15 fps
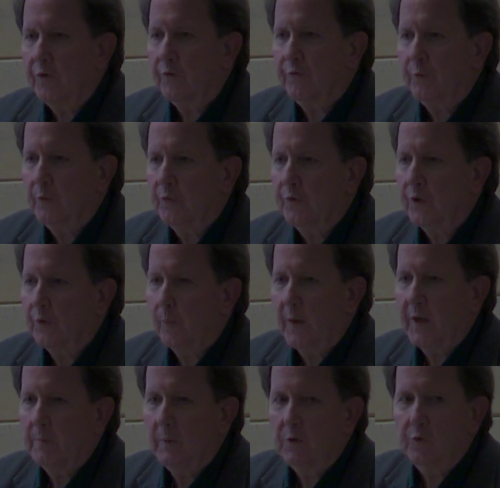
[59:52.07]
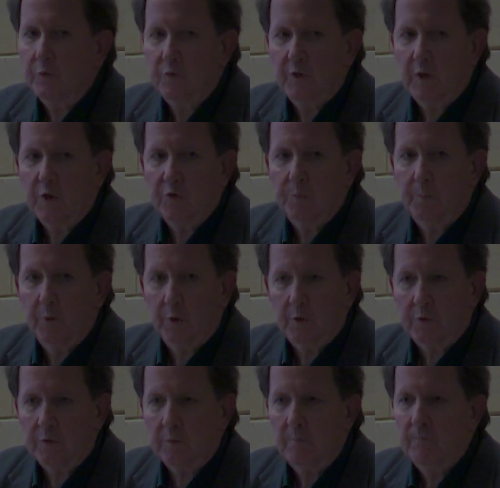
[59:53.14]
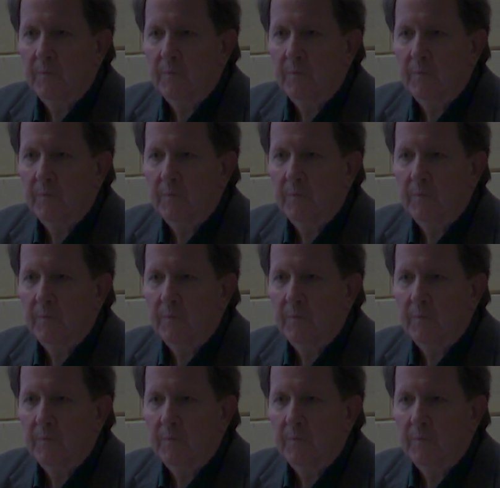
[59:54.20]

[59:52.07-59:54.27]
the foods that Twain mentions in his books,